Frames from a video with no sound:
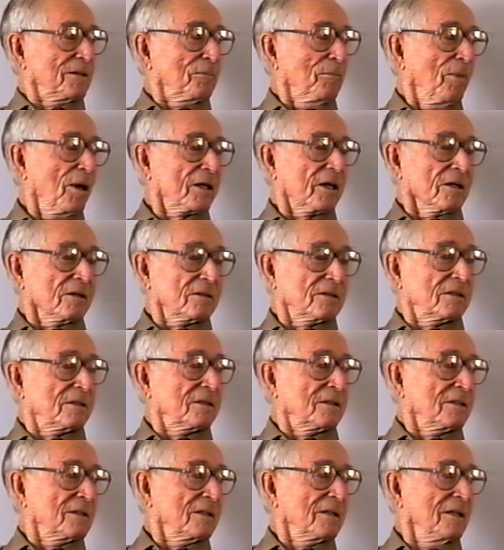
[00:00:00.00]
buckets.
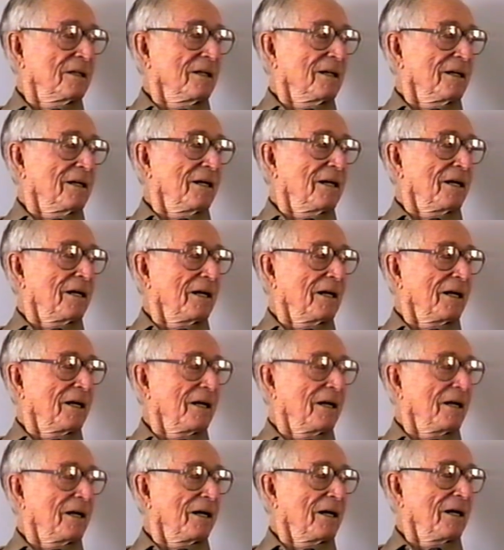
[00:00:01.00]
How
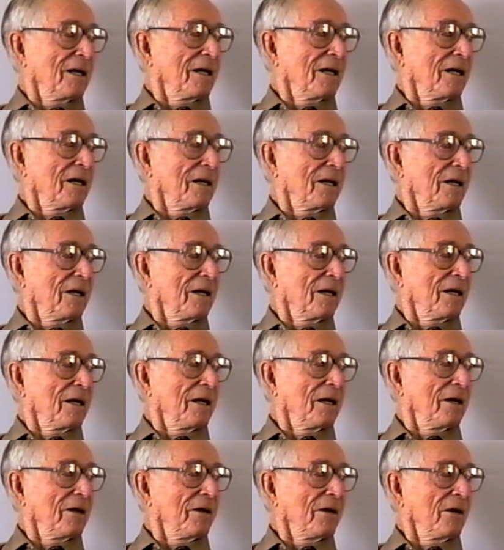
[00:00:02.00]
do you dig a
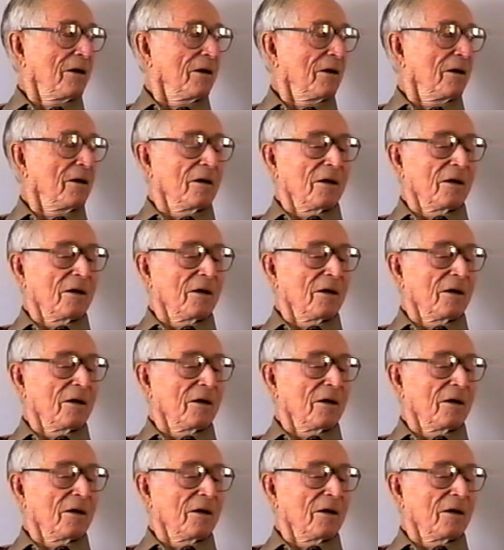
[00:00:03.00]
well?